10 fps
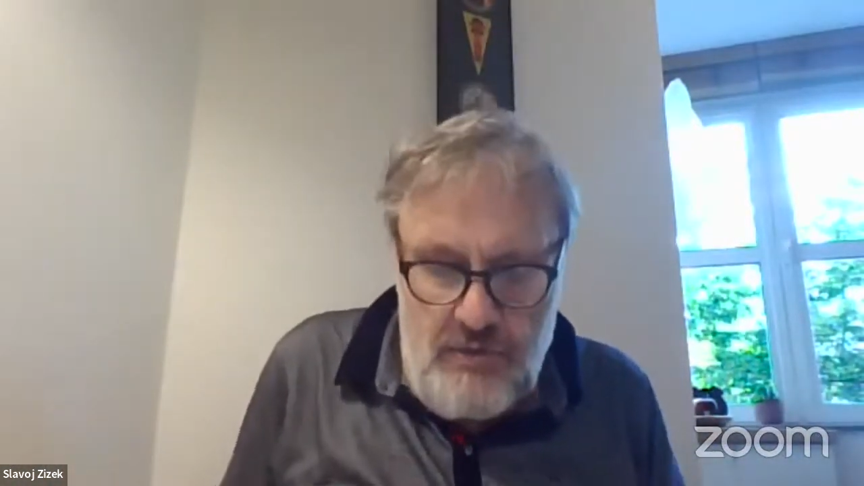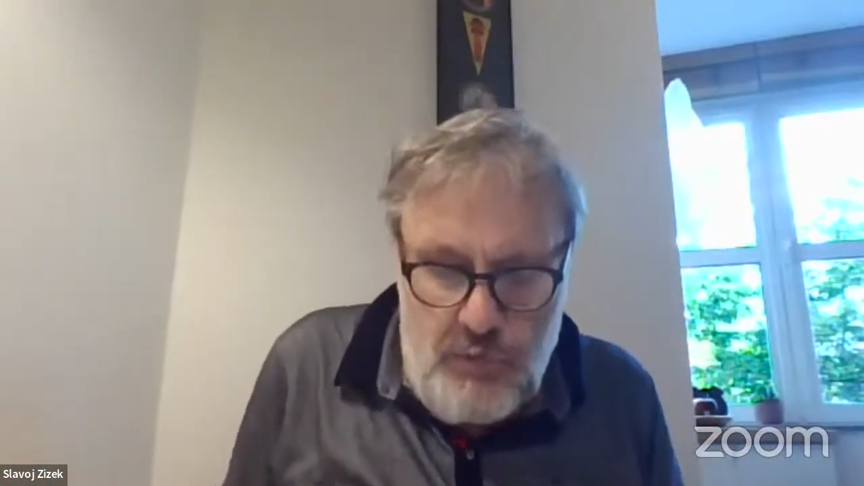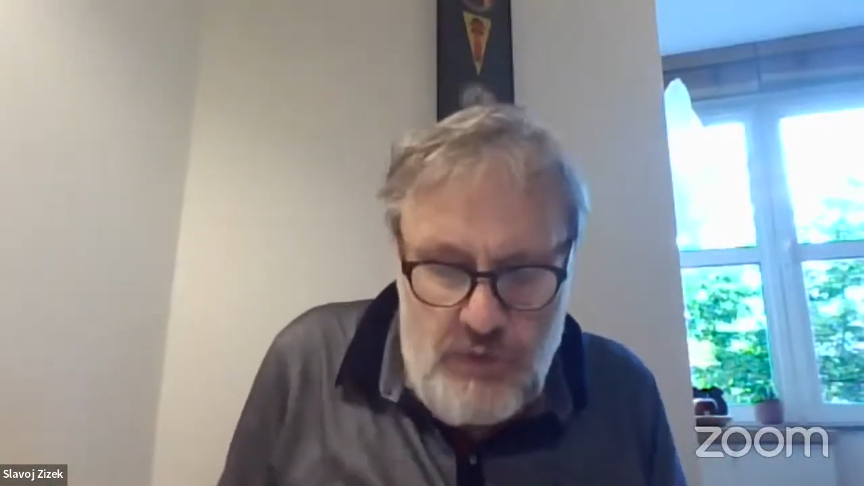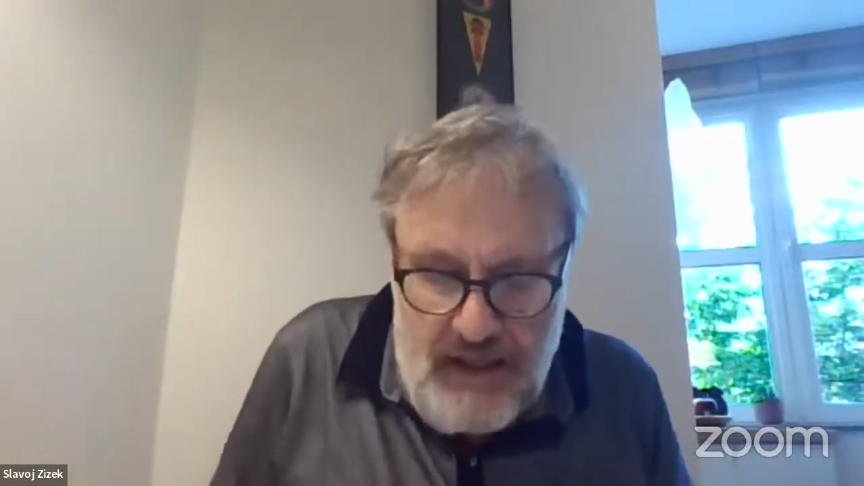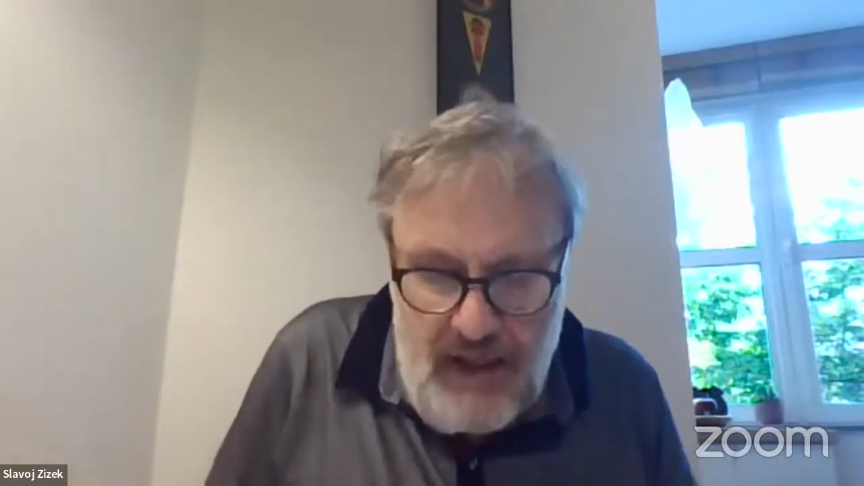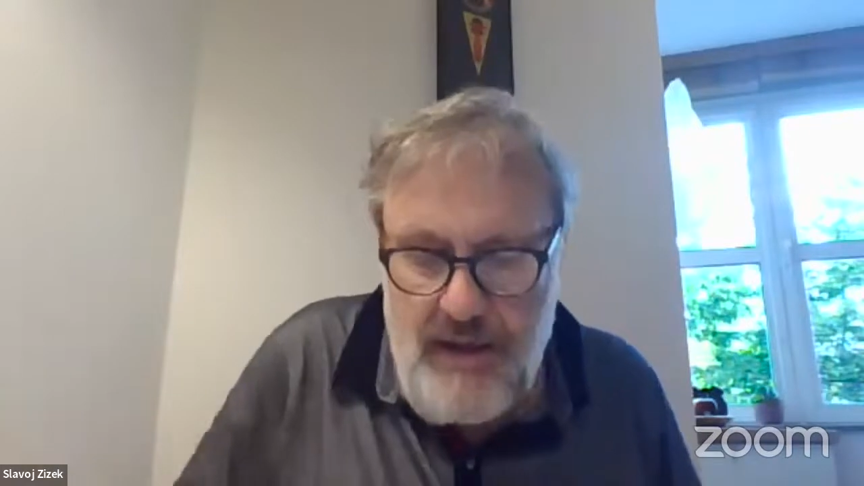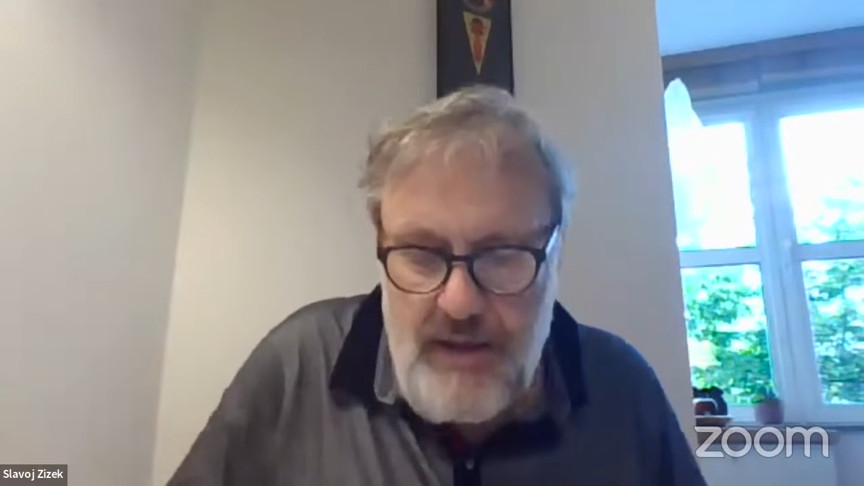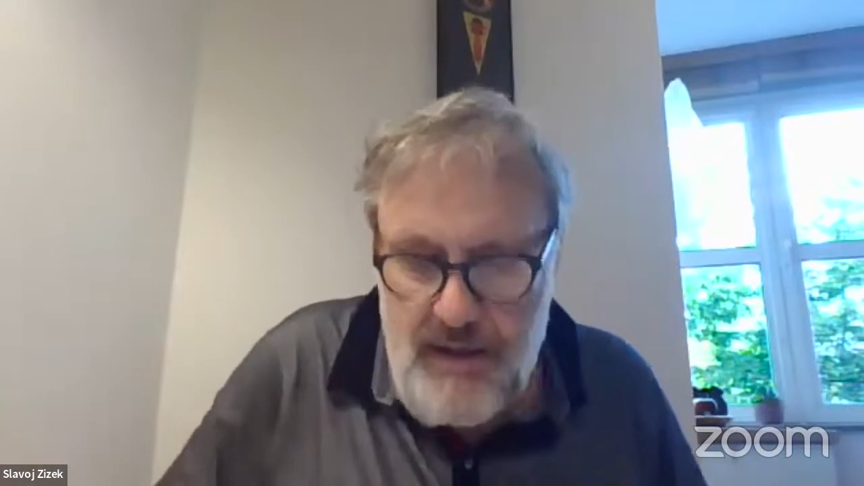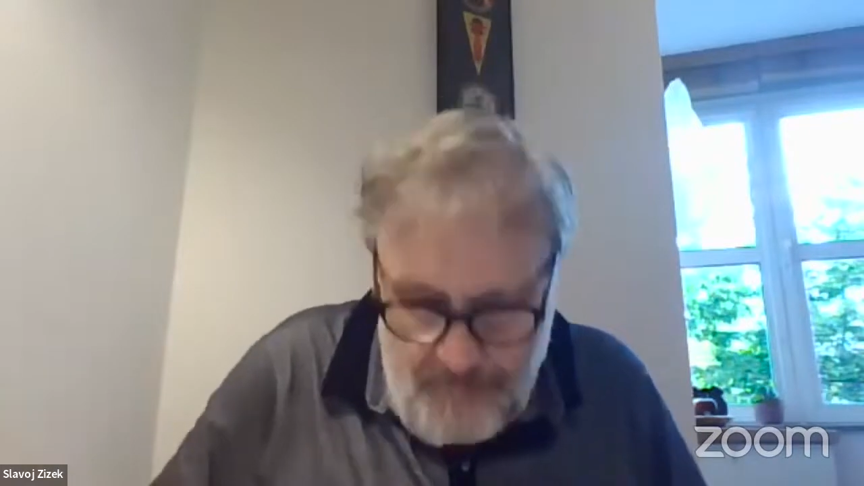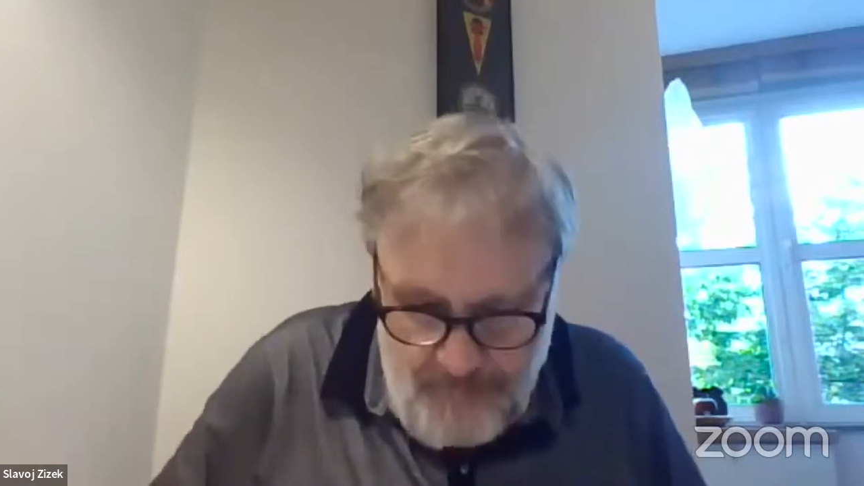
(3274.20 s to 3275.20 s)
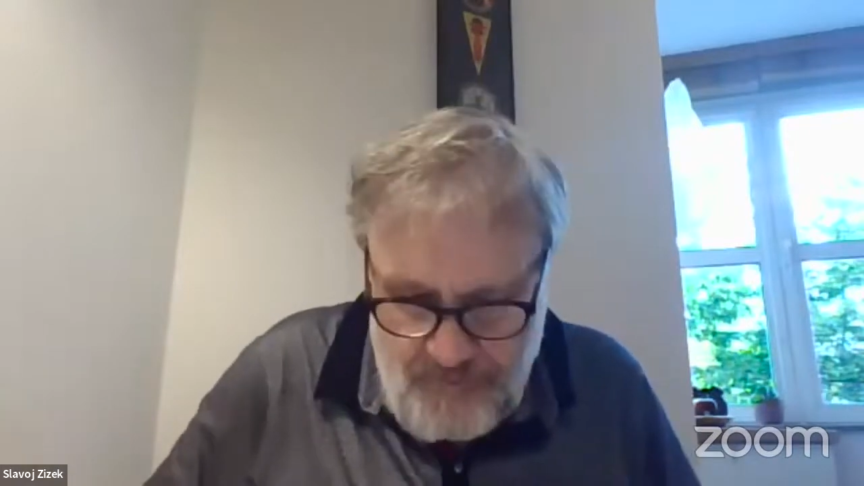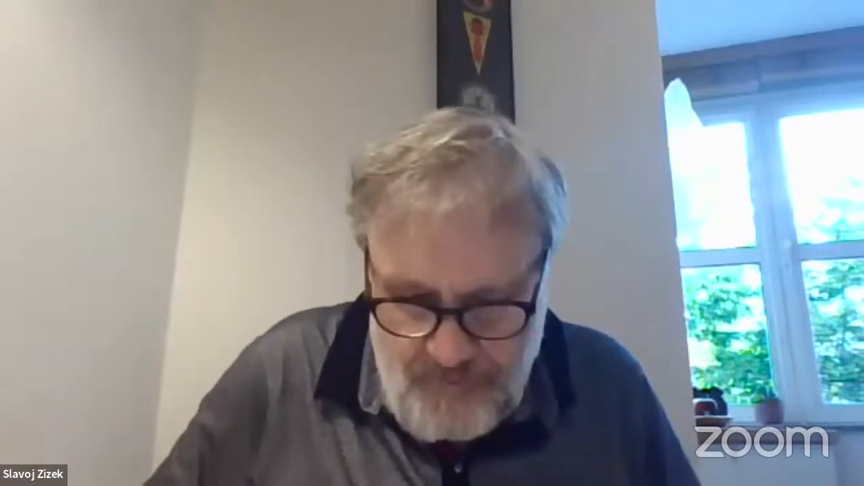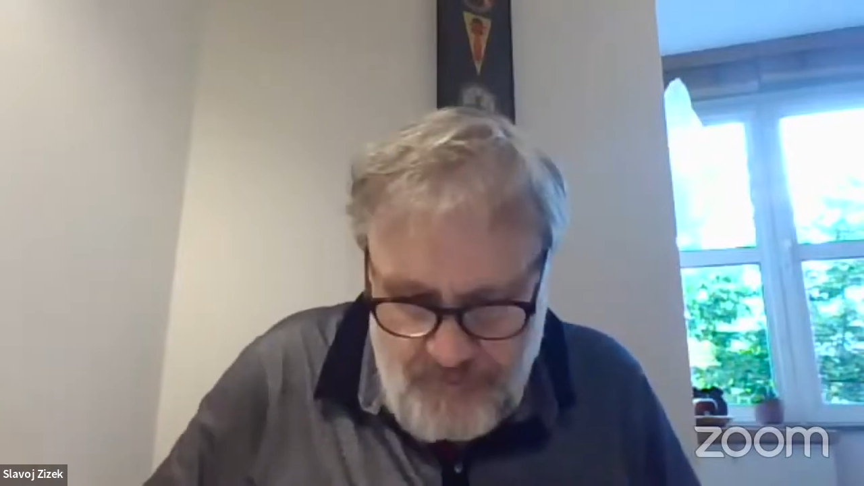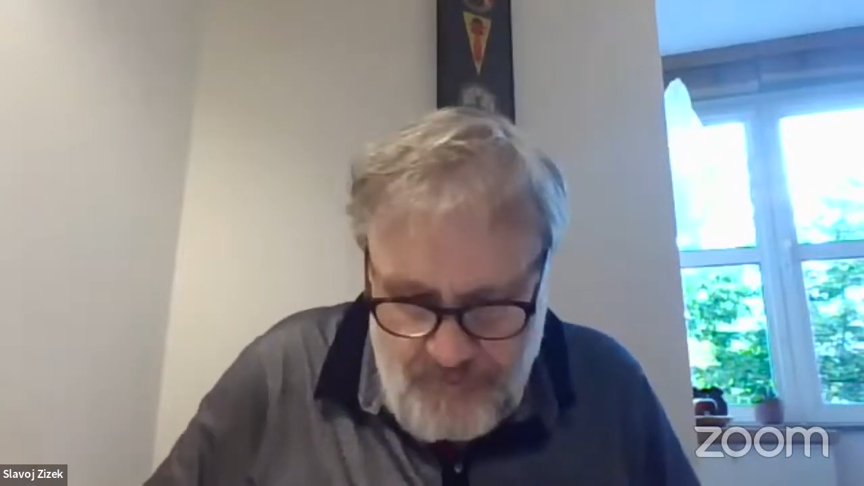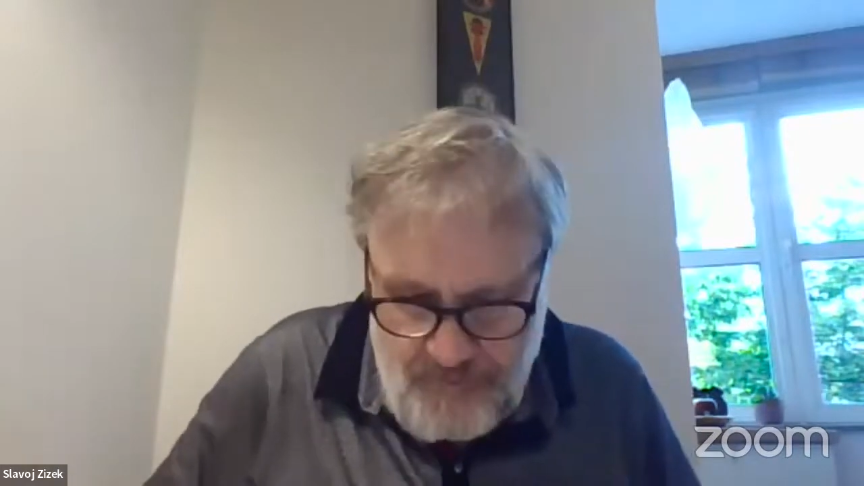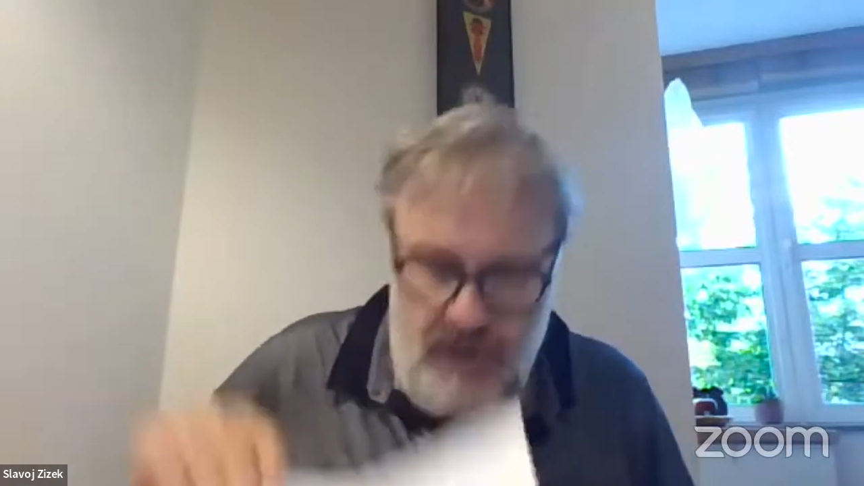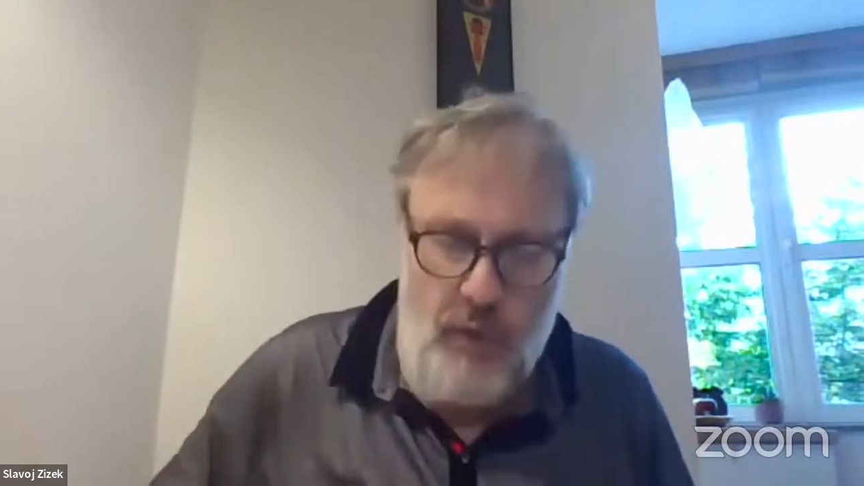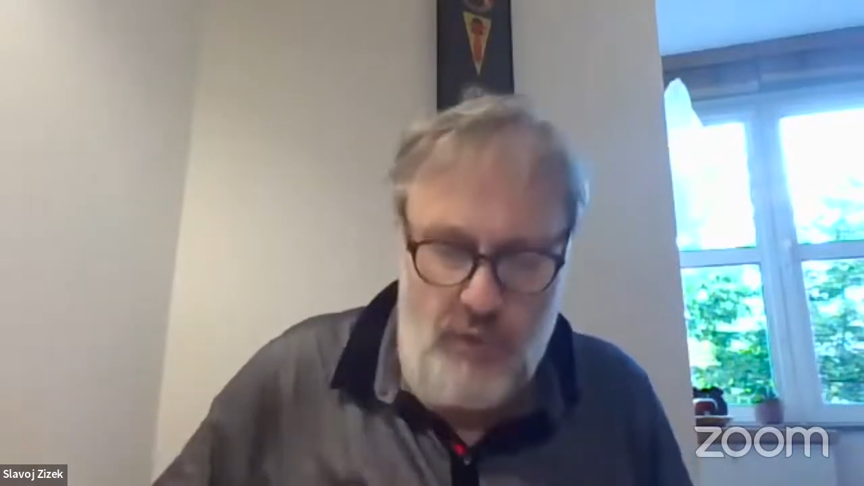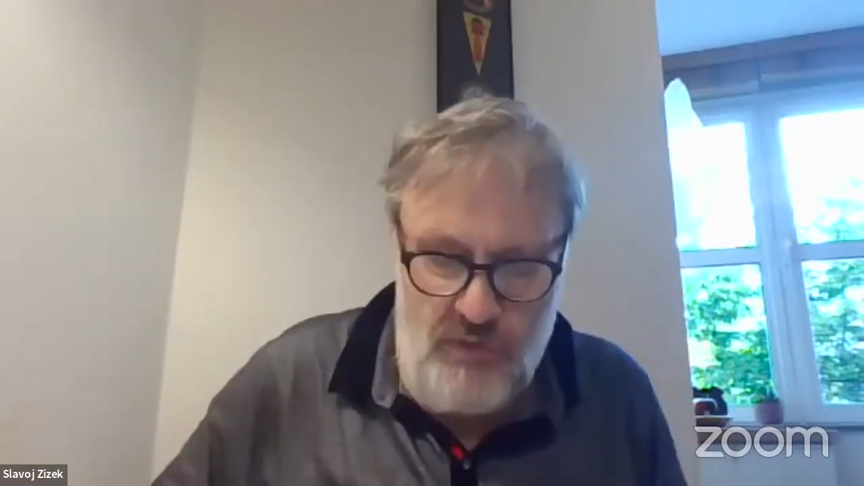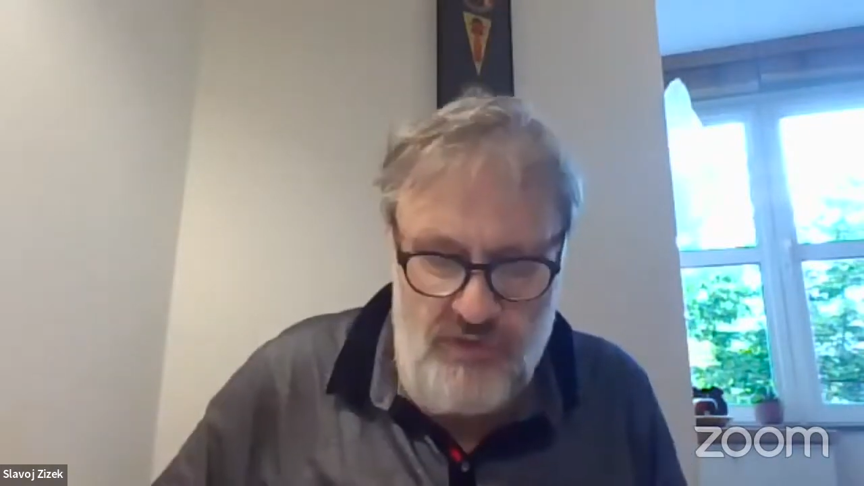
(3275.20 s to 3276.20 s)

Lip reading: today, just